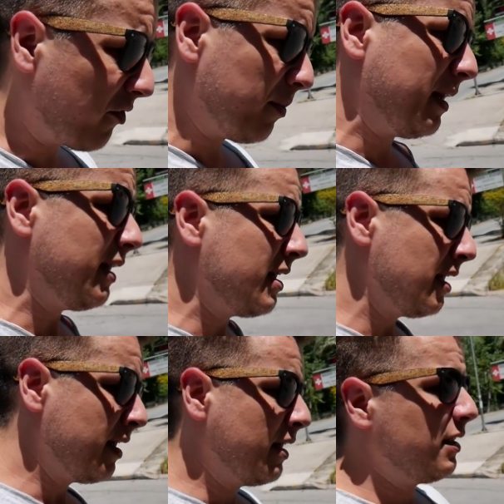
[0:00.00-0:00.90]
for me
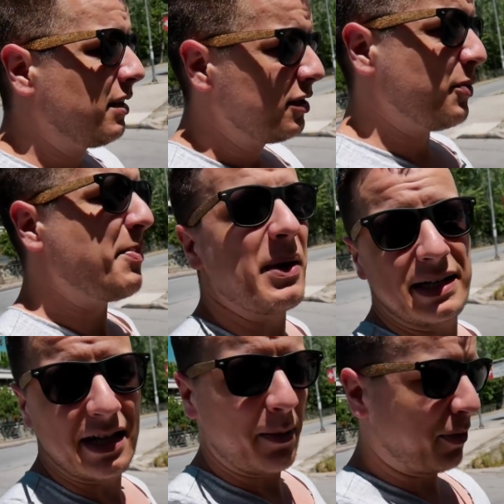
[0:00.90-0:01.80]
to be
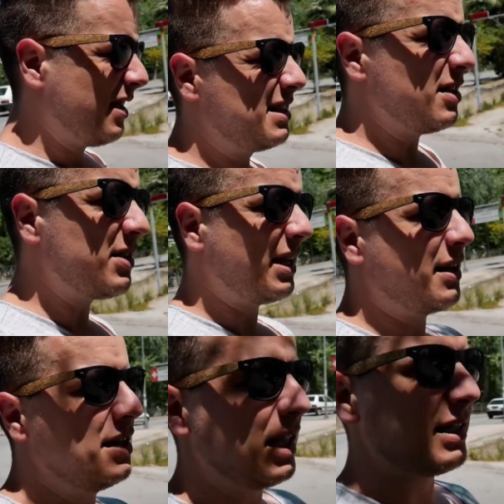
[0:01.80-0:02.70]
picked up. It sounds
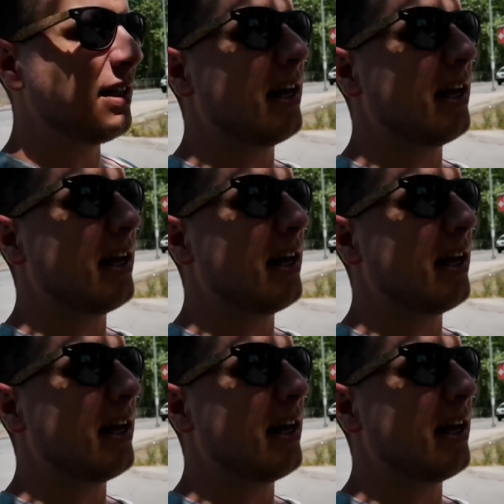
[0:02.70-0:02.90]
like the